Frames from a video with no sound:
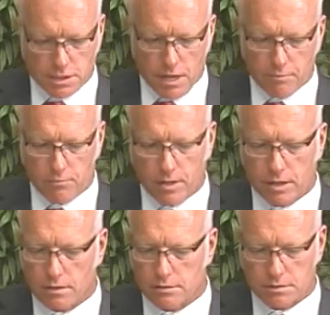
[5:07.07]
type of
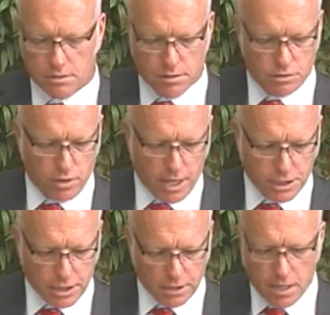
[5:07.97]
players is
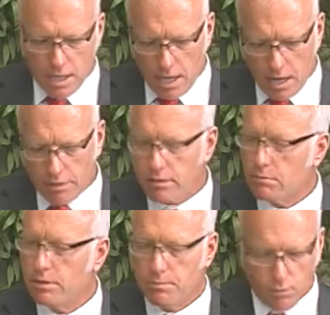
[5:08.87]
tragic, and I
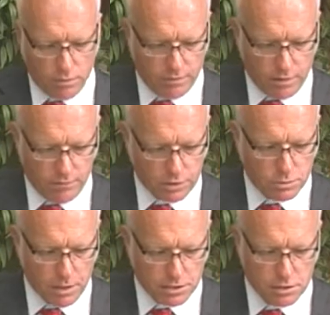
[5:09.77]
think people have
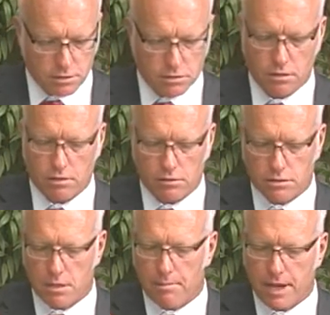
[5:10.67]
expressed
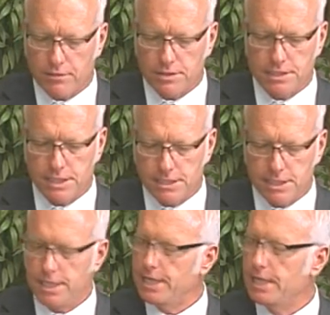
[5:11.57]
concerns about the
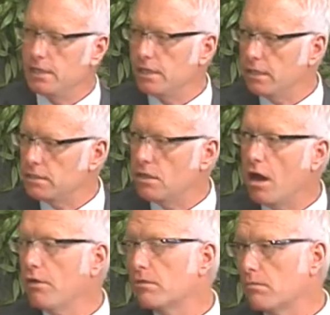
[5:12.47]
CTE leading
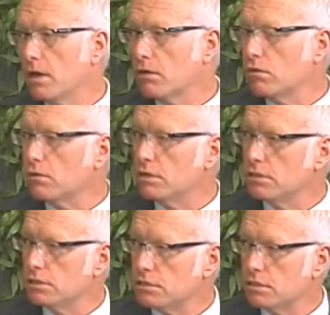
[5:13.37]
to other medical
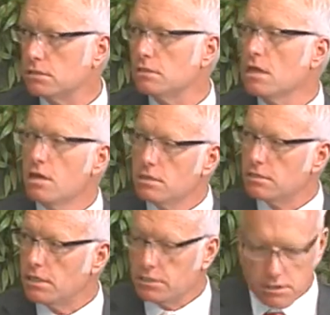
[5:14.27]
conditions
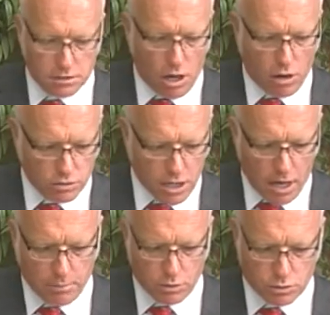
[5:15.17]
such as
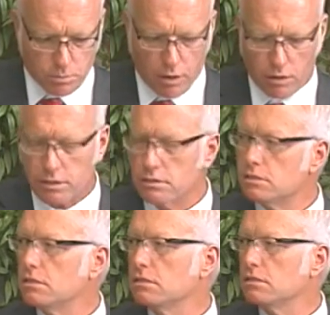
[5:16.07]
Alzheimer's,
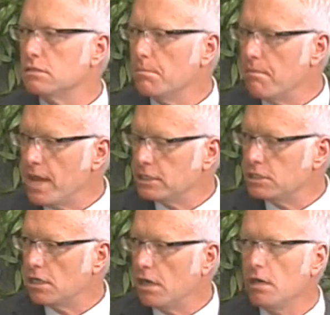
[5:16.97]
Parkinson's,
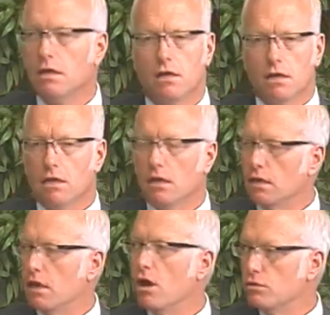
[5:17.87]
dementia,
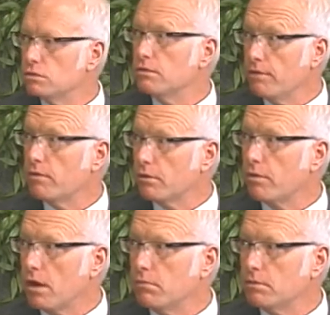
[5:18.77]
and a host of other
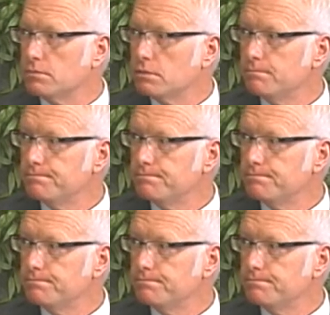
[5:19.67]
problems.